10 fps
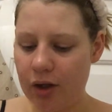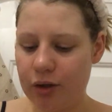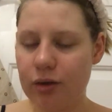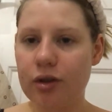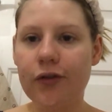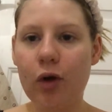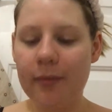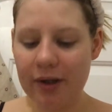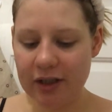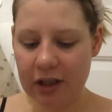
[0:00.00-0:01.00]
sort of
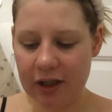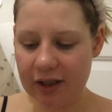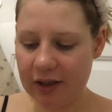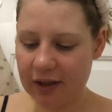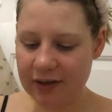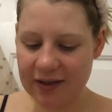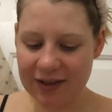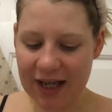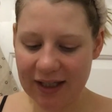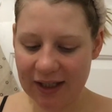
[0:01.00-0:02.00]
almost like
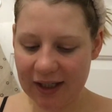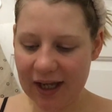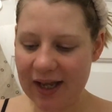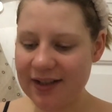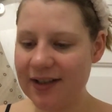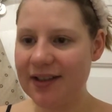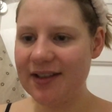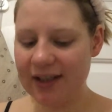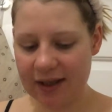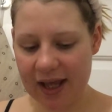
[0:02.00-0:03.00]
snake
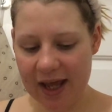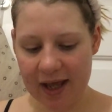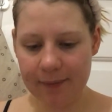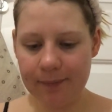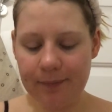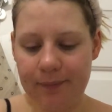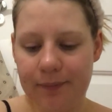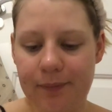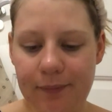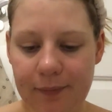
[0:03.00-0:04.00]
essence in there.
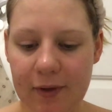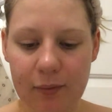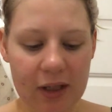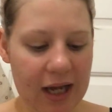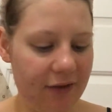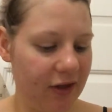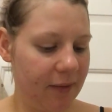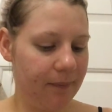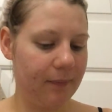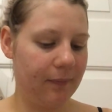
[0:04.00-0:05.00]
We have
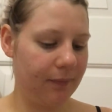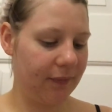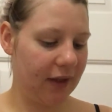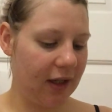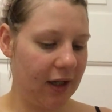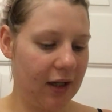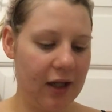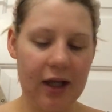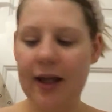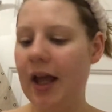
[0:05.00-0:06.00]
it.
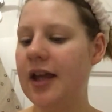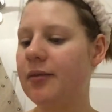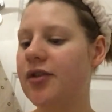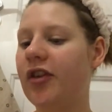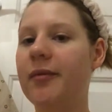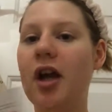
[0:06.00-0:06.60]
It was from